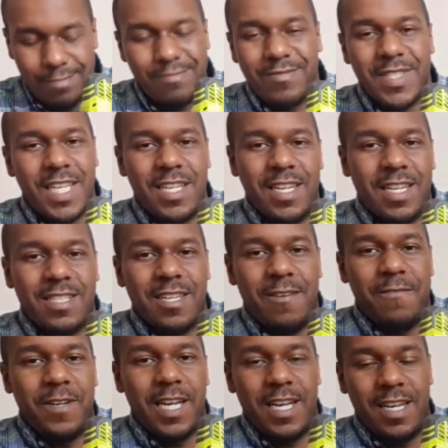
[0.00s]
ain't got time for
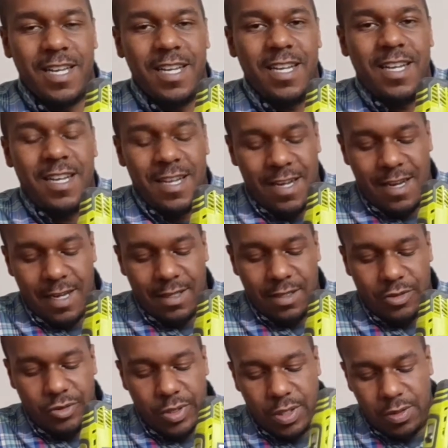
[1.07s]
that. I like the drill.